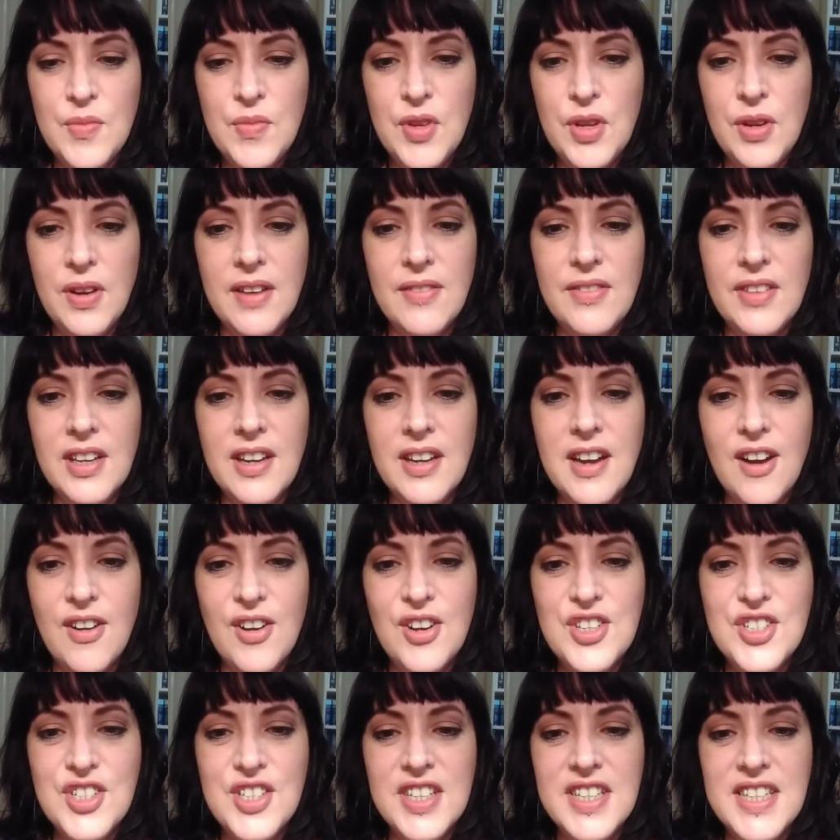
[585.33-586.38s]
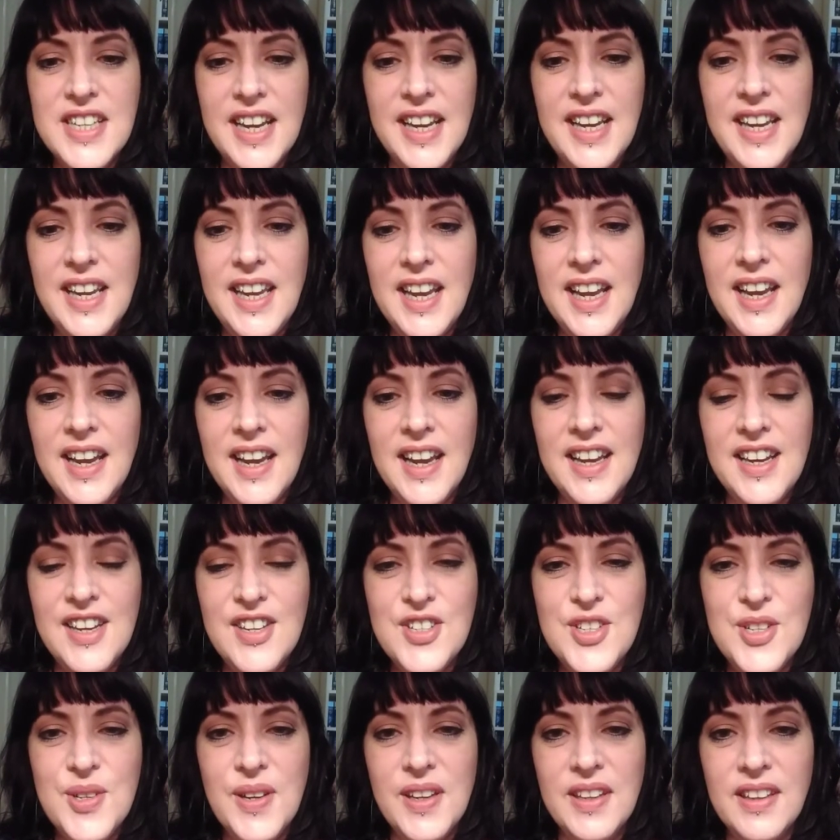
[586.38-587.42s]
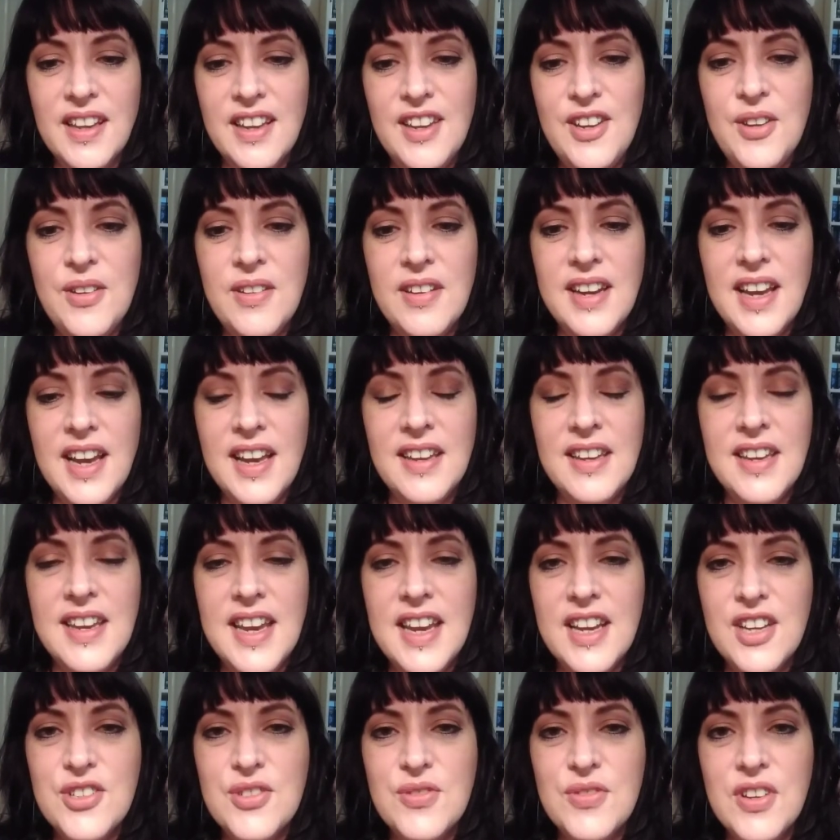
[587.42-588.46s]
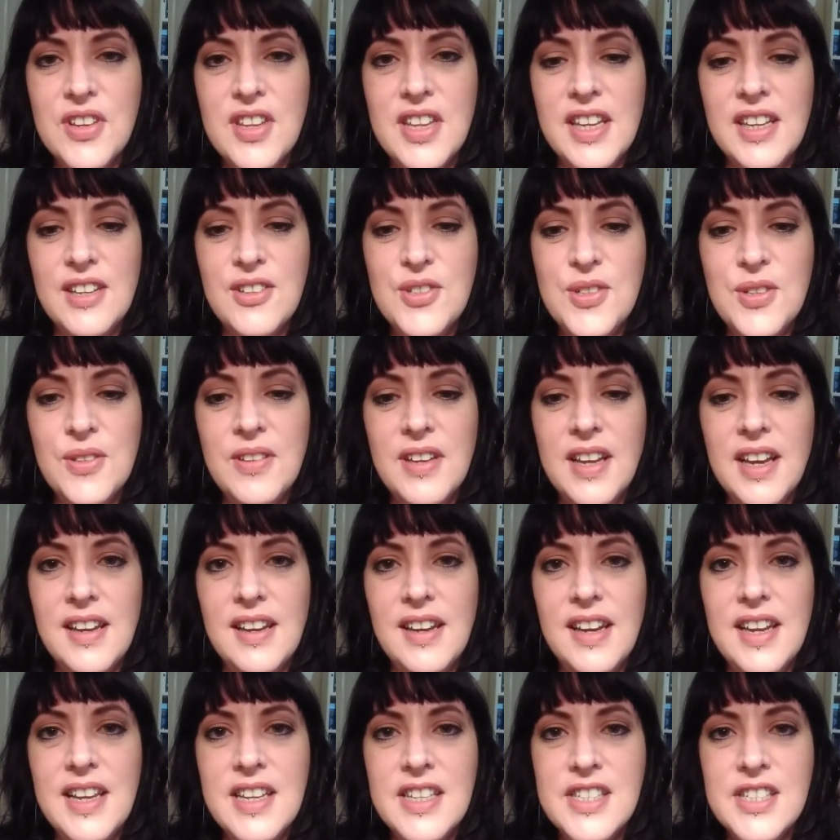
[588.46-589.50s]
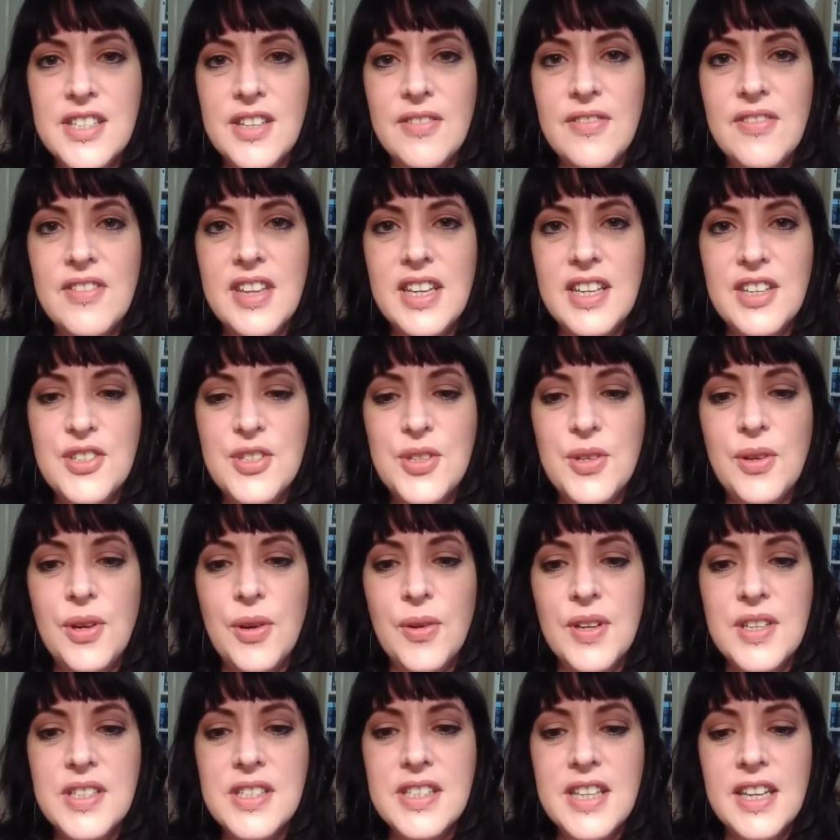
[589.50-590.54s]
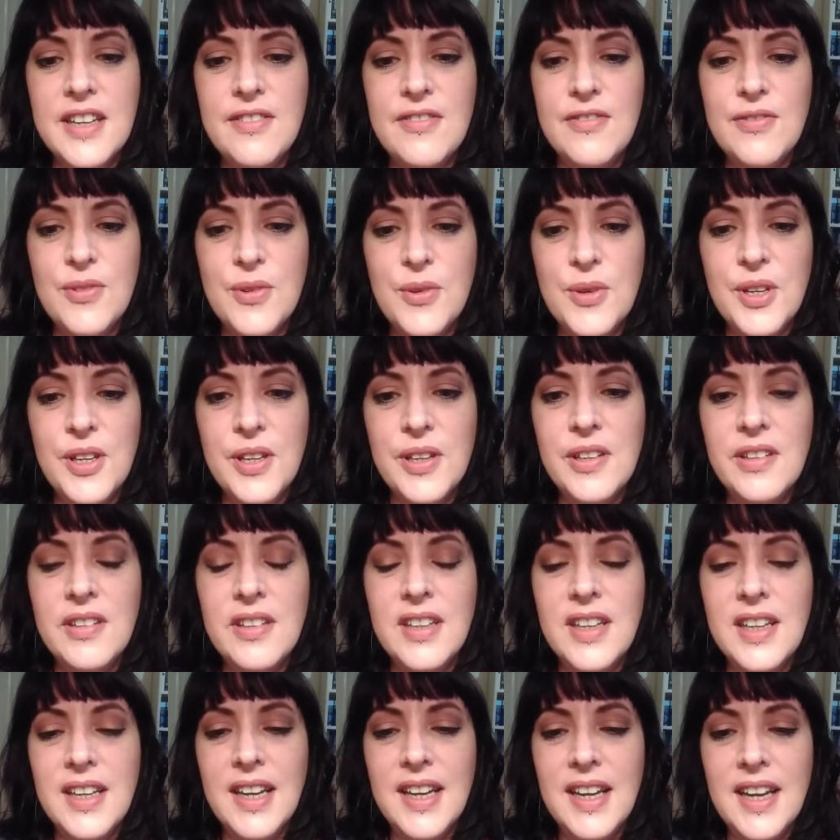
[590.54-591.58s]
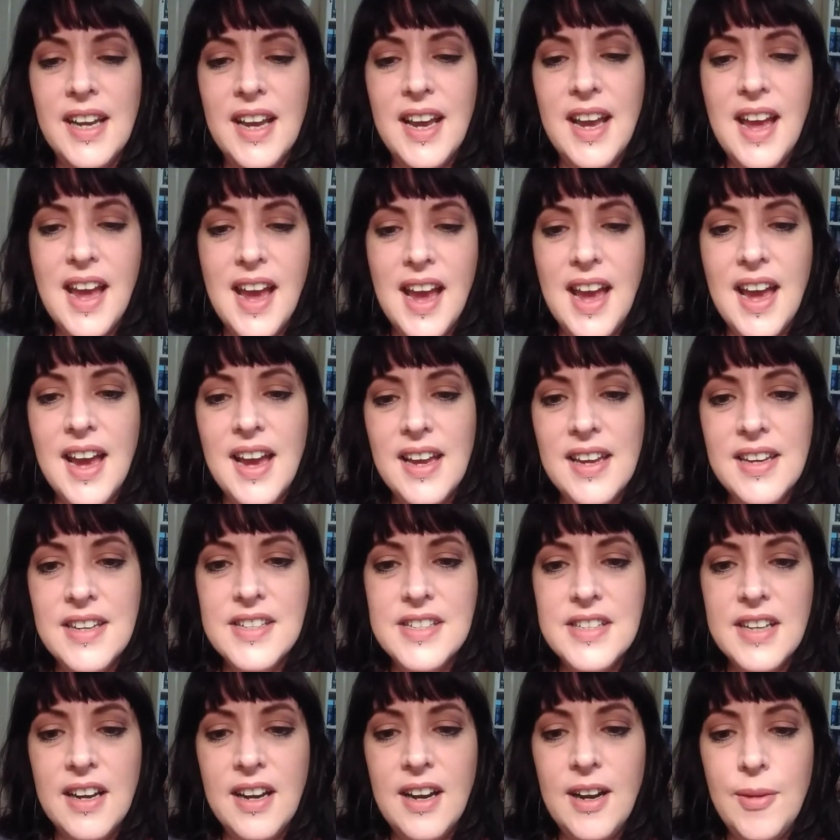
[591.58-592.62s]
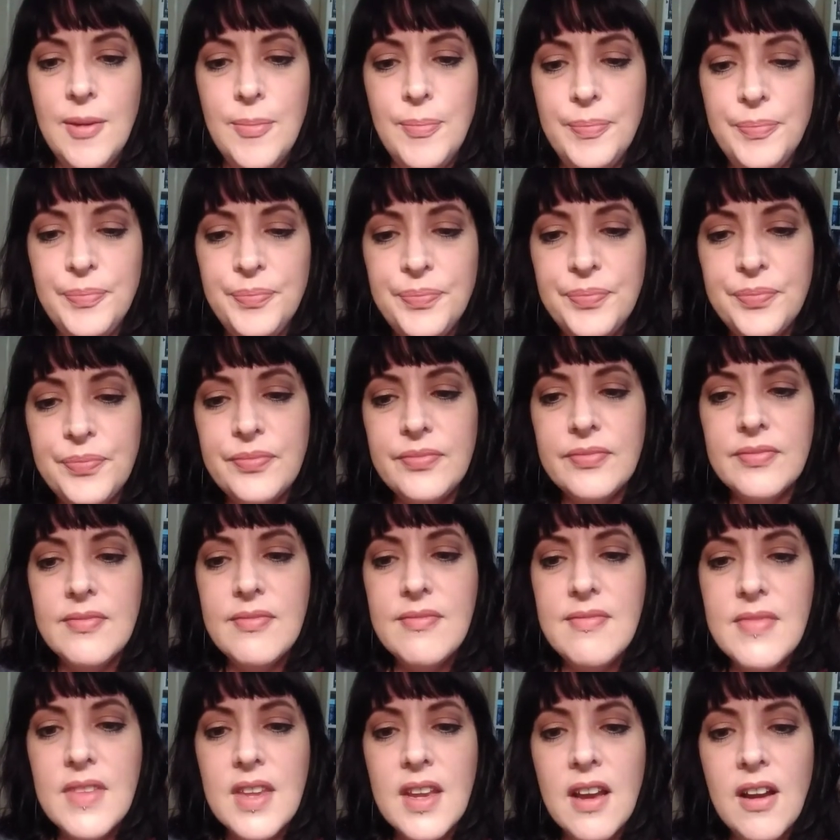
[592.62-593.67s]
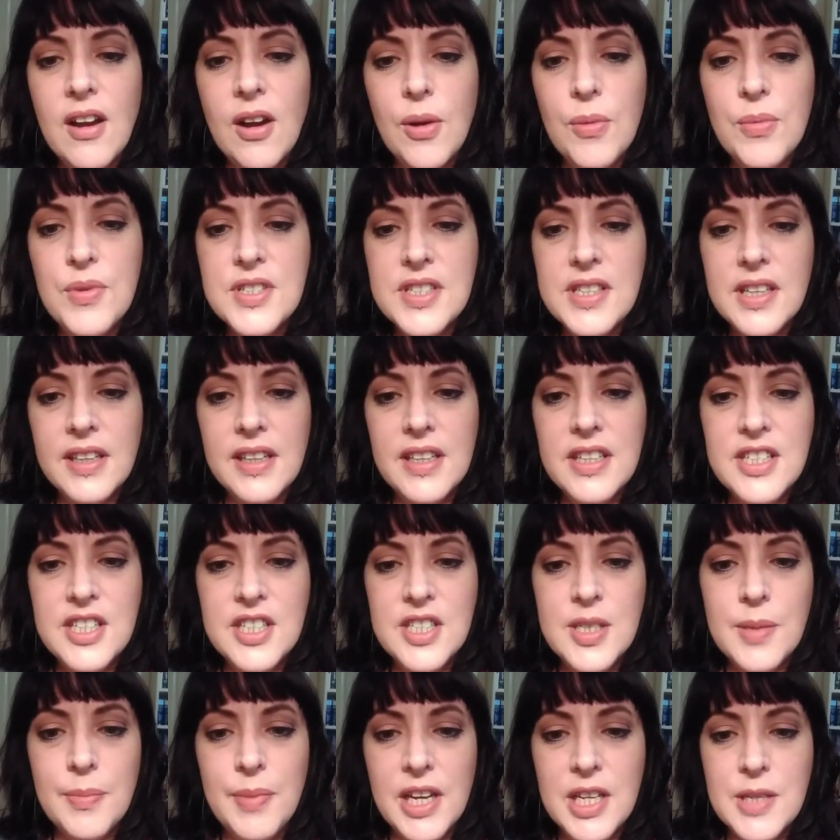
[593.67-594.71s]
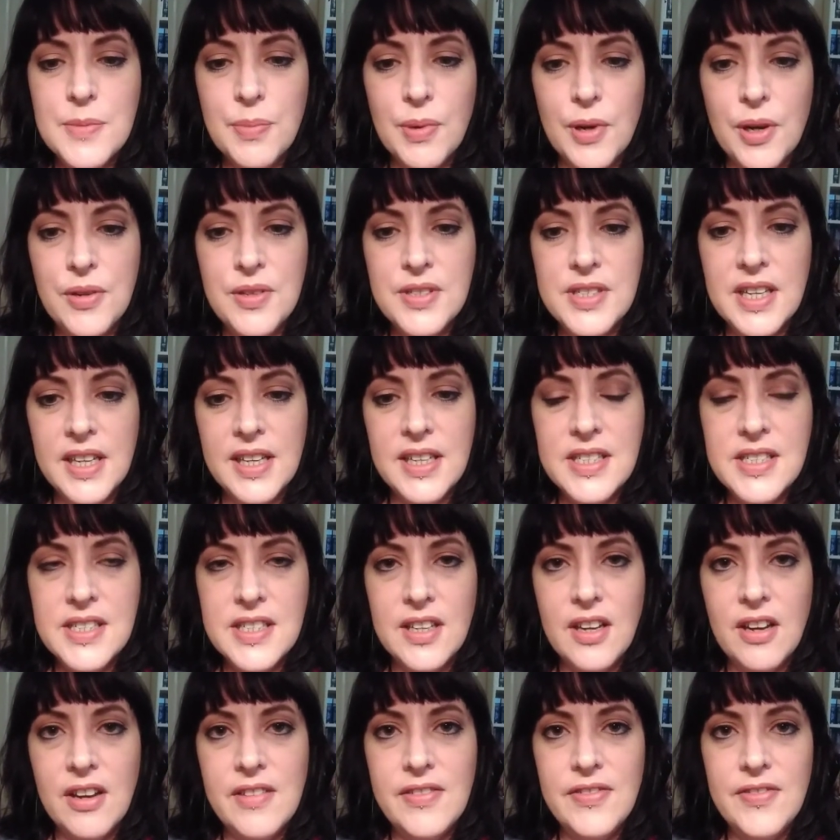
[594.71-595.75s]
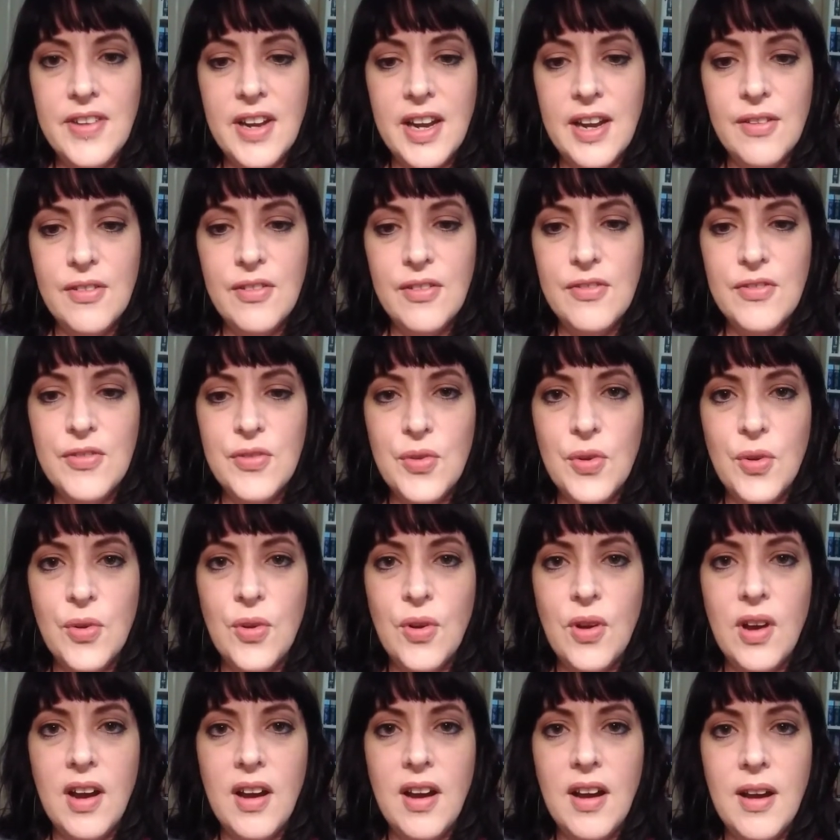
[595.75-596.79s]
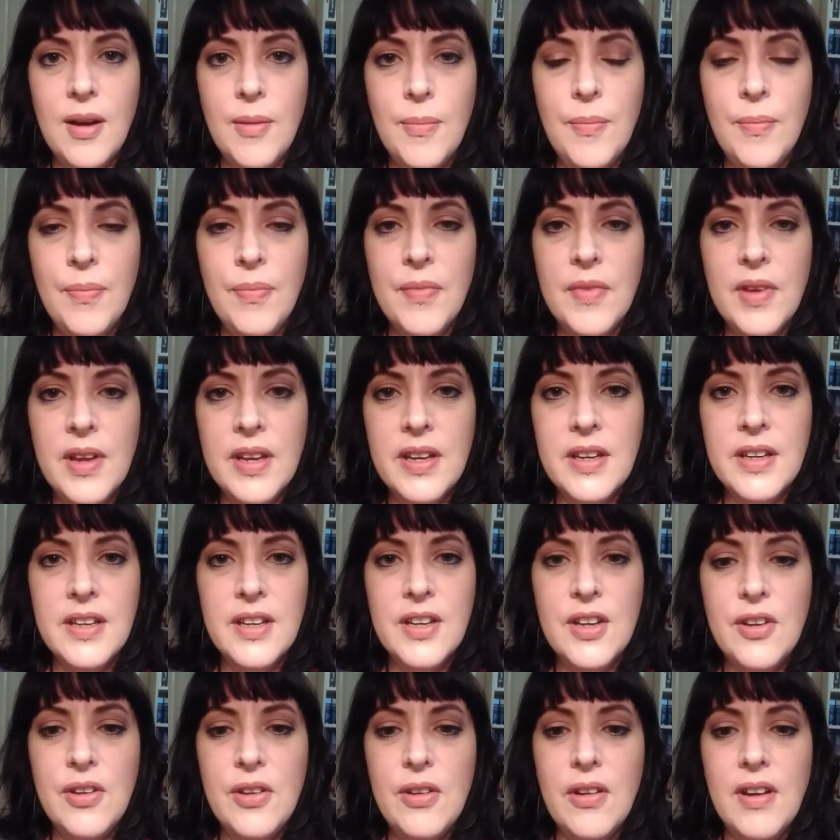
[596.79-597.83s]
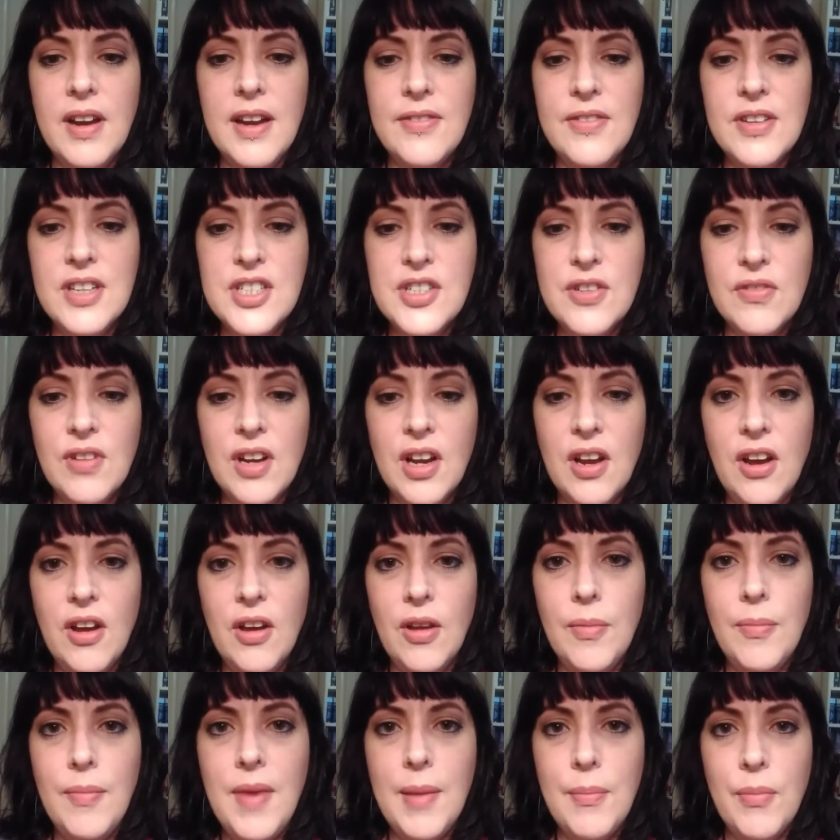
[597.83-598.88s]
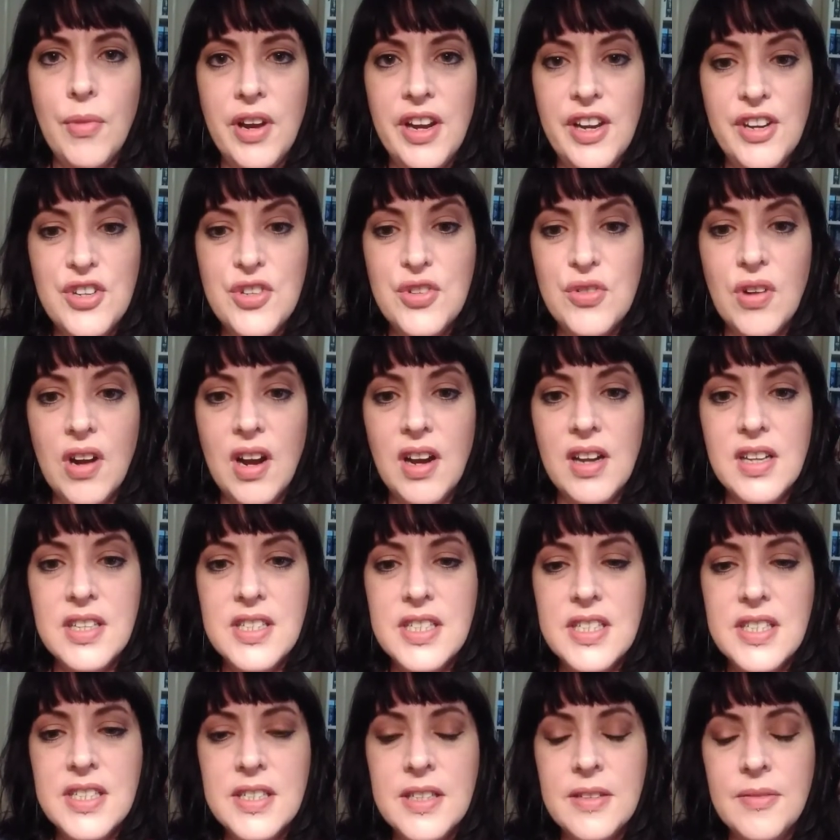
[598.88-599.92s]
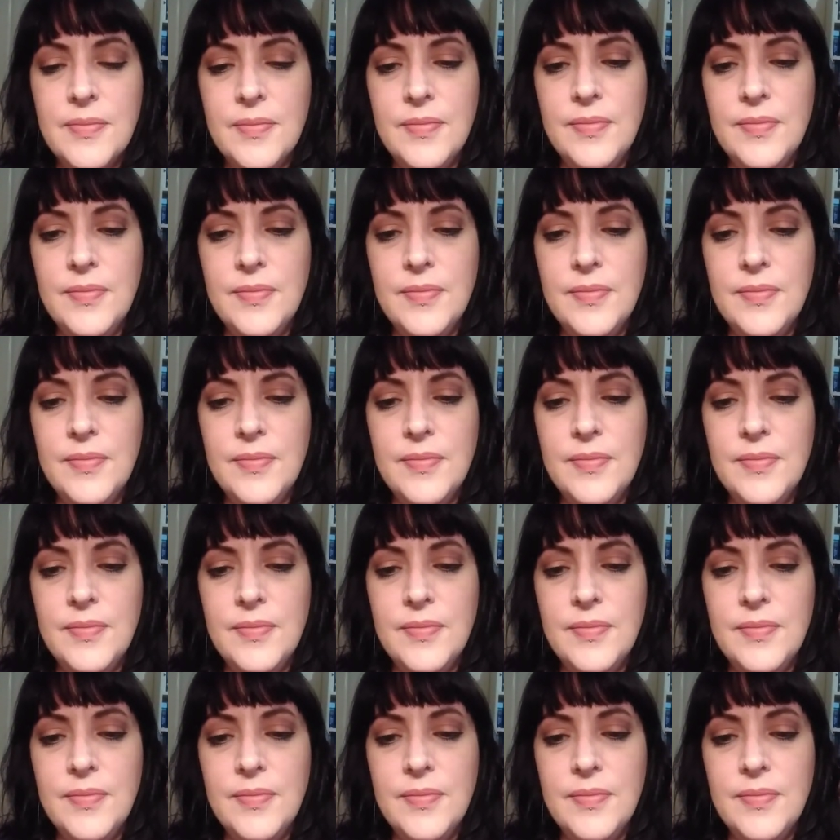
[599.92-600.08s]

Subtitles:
you have the courage to take it, and in doing that you can add an extra thing to that list of things you know are safe for you. And I would say this is the best process that I've found for not having to rely on memory and trust.